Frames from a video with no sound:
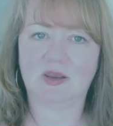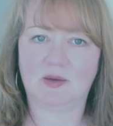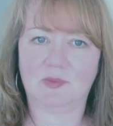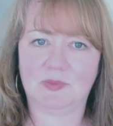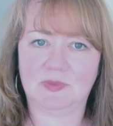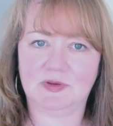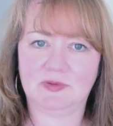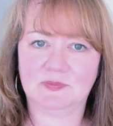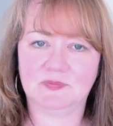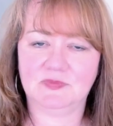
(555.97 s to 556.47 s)

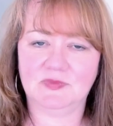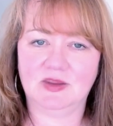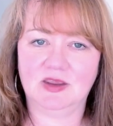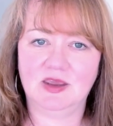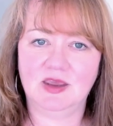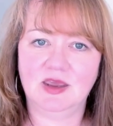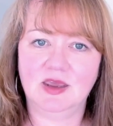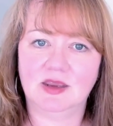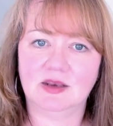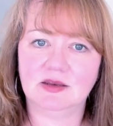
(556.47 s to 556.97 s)
up,
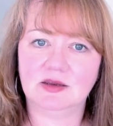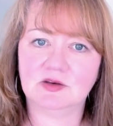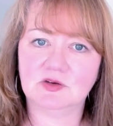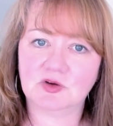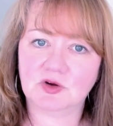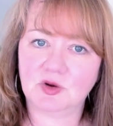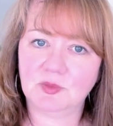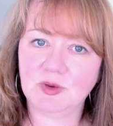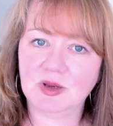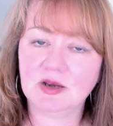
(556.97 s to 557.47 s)

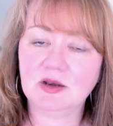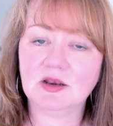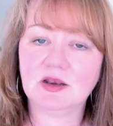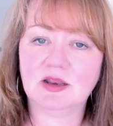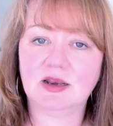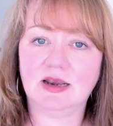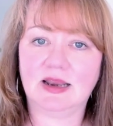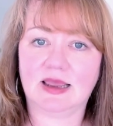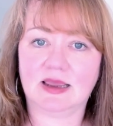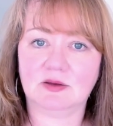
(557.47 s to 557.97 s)
determine
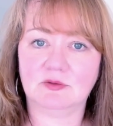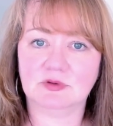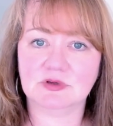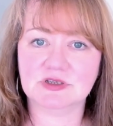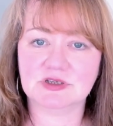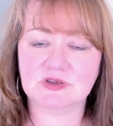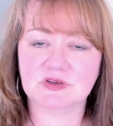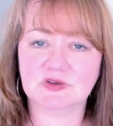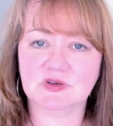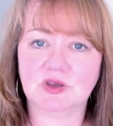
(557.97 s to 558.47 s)
the
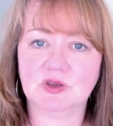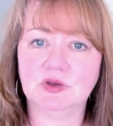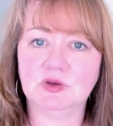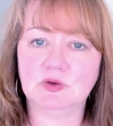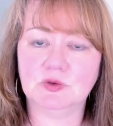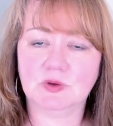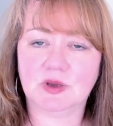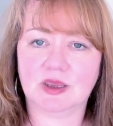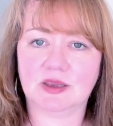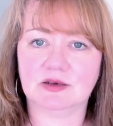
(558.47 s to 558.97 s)
languages
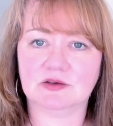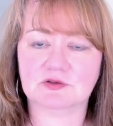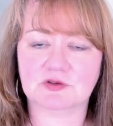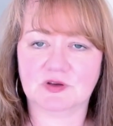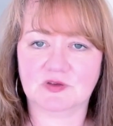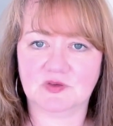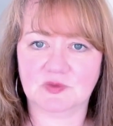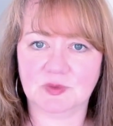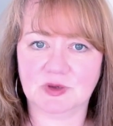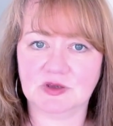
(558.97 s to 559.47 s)
you can
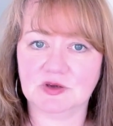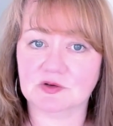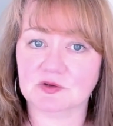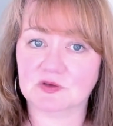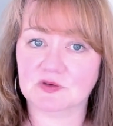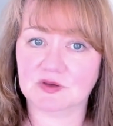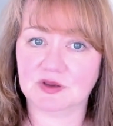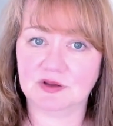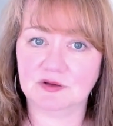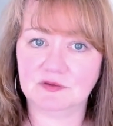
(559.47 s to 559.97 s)
transmit
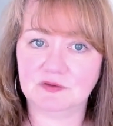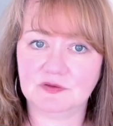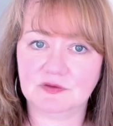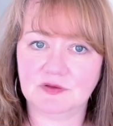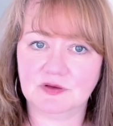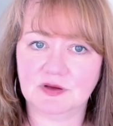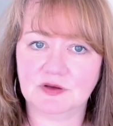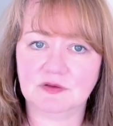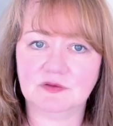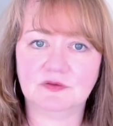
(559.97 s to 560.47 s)
yourself,
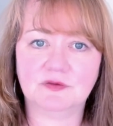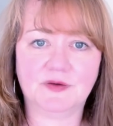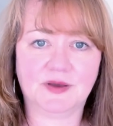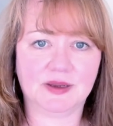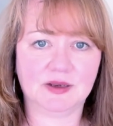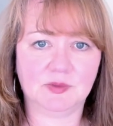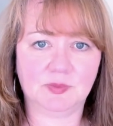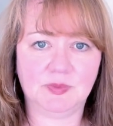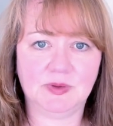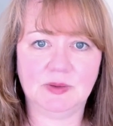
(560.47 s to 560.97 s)

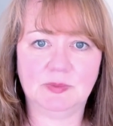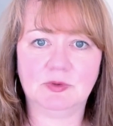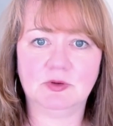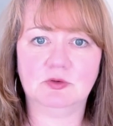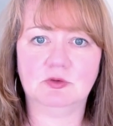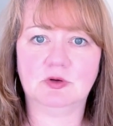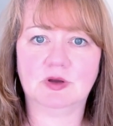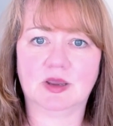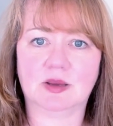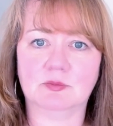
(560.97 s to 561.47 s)
find
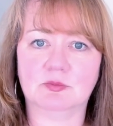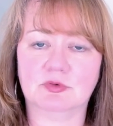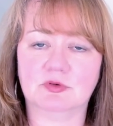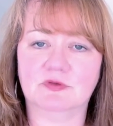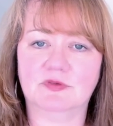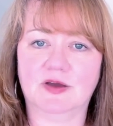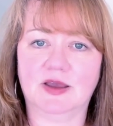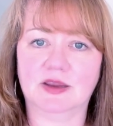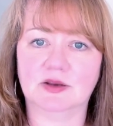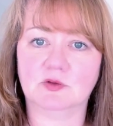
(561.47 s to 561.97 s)
people who can
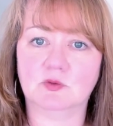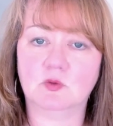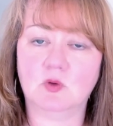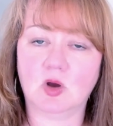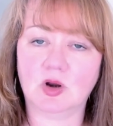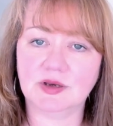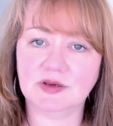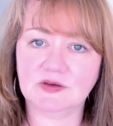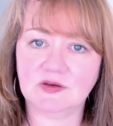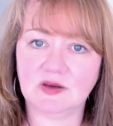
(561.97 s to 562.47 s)
provide
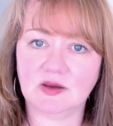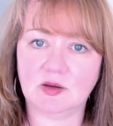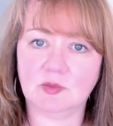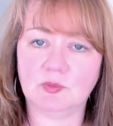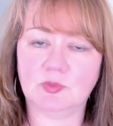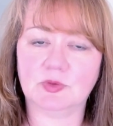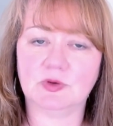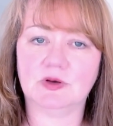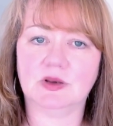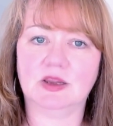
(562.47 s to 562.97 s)
quality
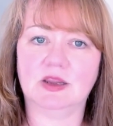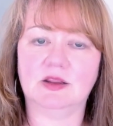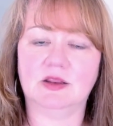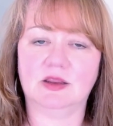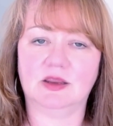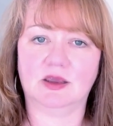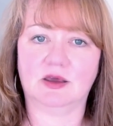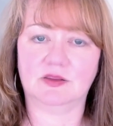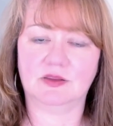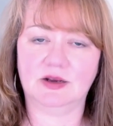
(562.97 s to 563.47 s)
input in
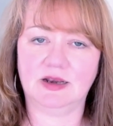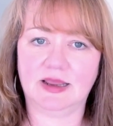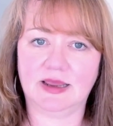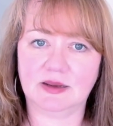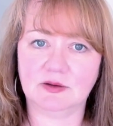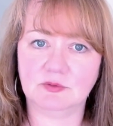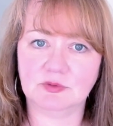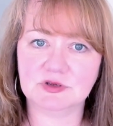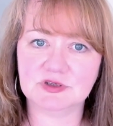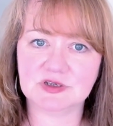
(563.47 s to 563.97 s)
the other
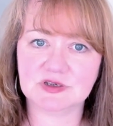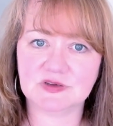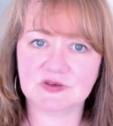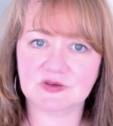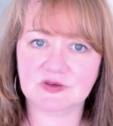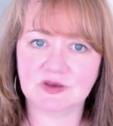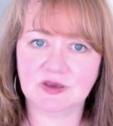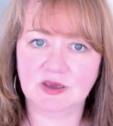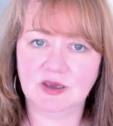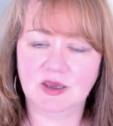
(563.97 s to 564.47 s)

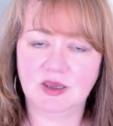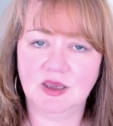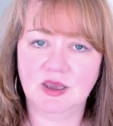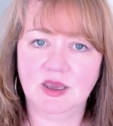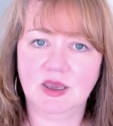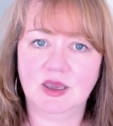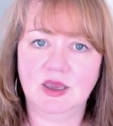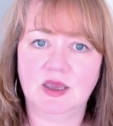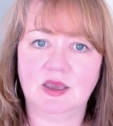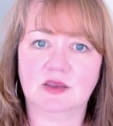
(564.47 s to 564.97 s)
languages,
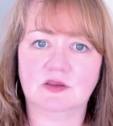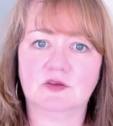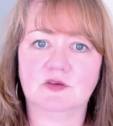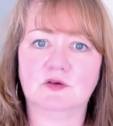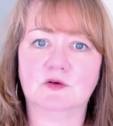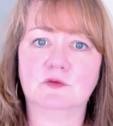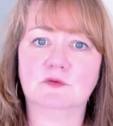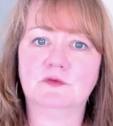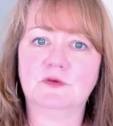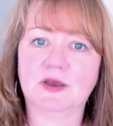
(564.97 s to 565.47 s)
and
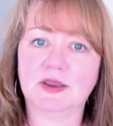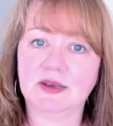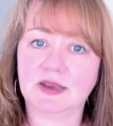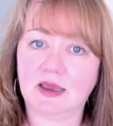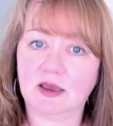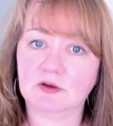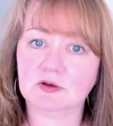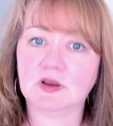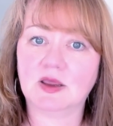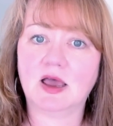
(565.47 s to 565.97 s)
so find
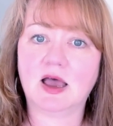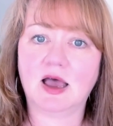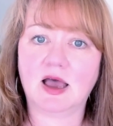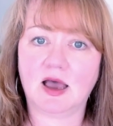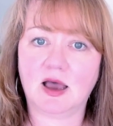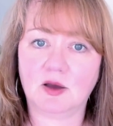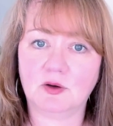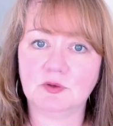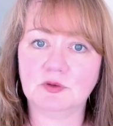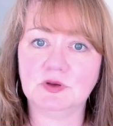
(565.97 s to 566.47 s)
out
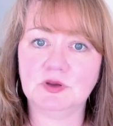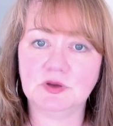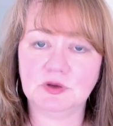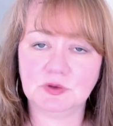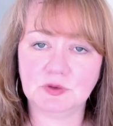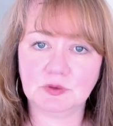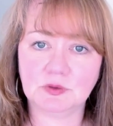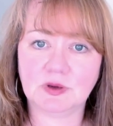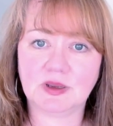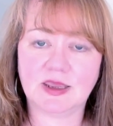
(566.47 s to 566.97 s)
how
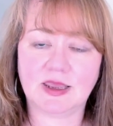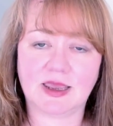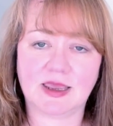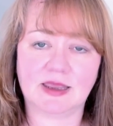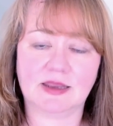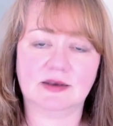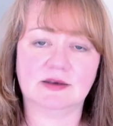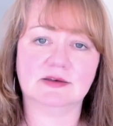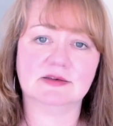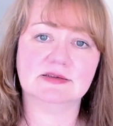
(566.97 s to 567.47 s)
you
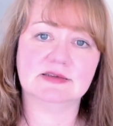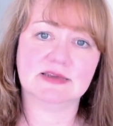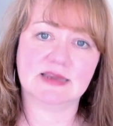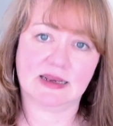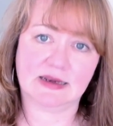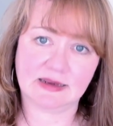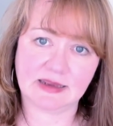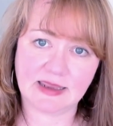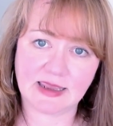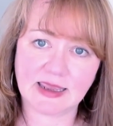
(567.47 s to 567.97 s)
can
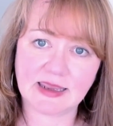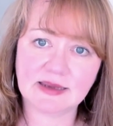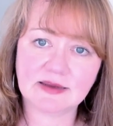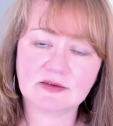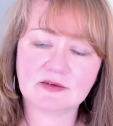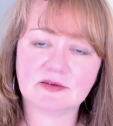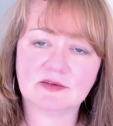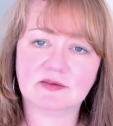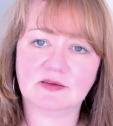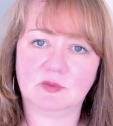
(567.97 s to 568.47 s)

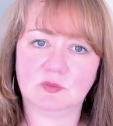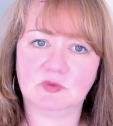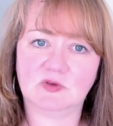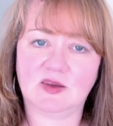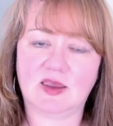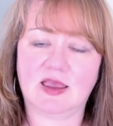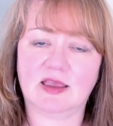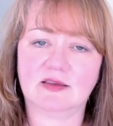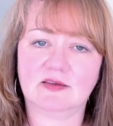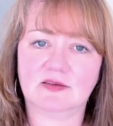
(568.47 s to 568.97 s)
delegate some
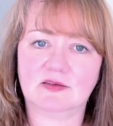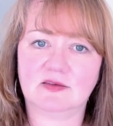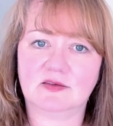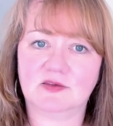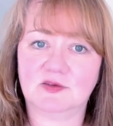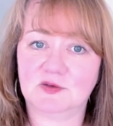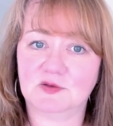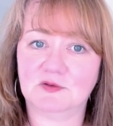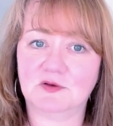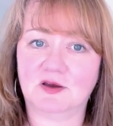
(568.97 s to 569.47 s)

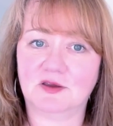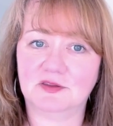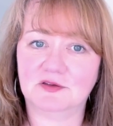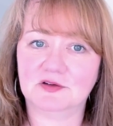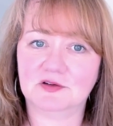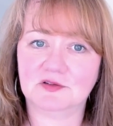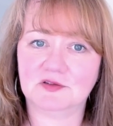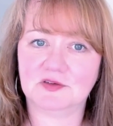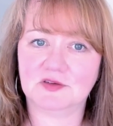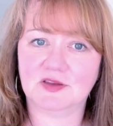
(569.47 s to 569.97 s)
tasks to
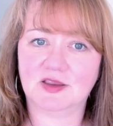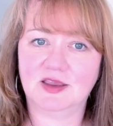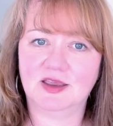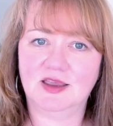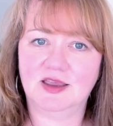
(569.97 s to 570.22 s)
others.